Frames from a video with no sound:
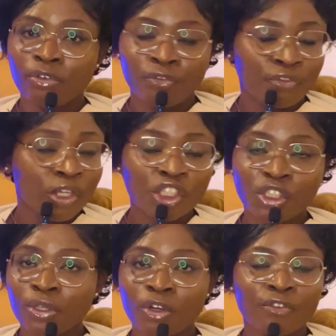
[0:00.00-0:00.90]
fall
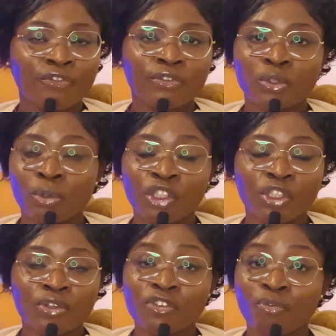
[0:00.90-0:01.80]
short of
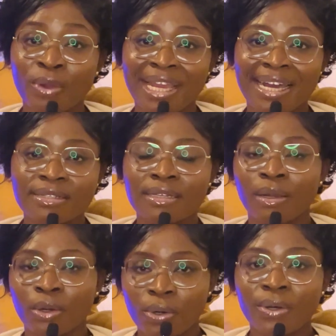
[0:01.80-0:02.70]
solutions of way out,
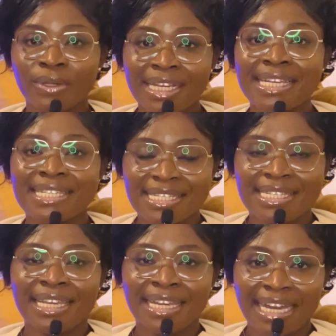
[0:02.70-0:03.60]
God is
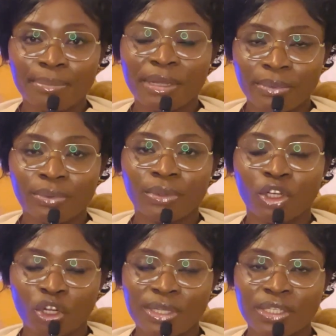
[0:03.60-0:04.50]
still capable.
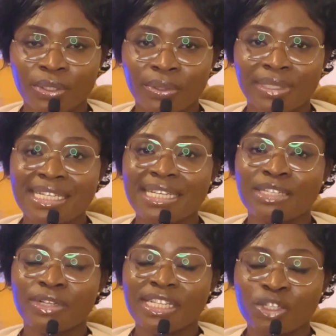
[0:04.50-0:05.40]
Glory to God. This is
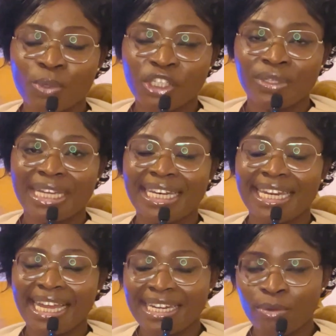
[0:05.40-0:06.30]
the situation that
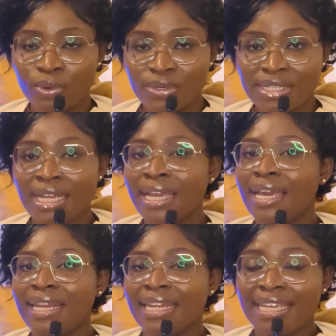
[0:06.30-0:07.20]
Daniel was.
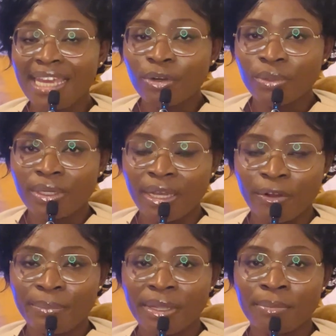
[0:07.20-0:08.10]
The king couldn't
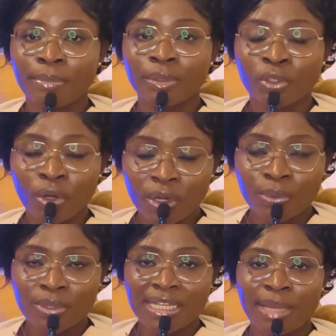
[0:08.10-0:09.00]
help him, but
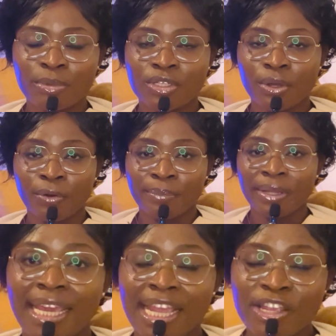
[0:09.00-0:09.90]
God was able to help
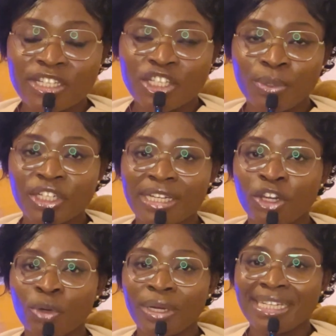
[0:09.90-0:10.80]
him. In your situation, I
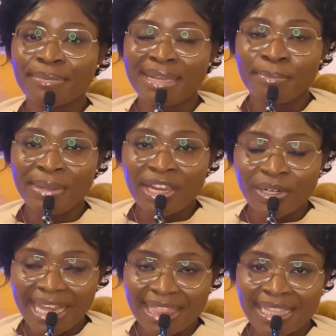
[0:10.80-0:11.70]
don't know what it may be
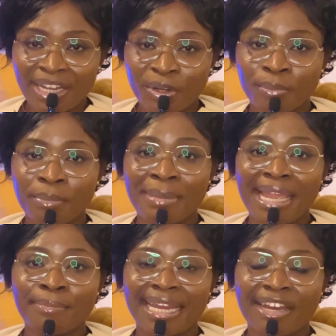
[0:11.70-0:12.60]
right now.
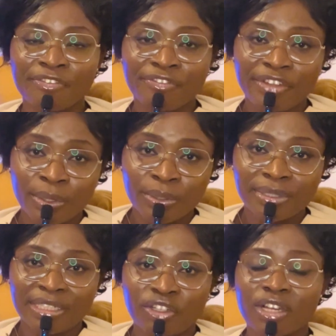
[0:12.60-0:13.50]
Men might have
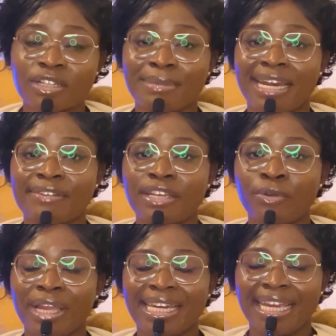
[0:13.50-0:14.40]
failed. The doctors might have said,
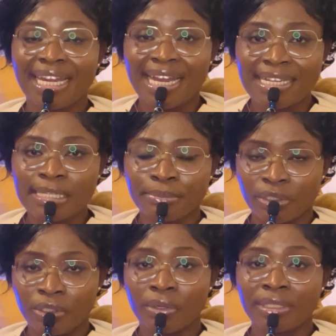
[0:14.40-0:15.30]
okay, they can't,
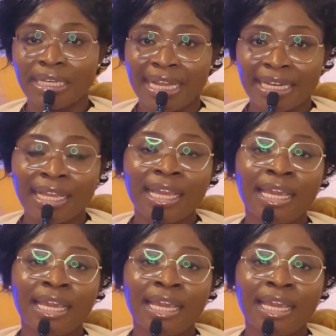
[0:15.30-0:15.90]
but God can.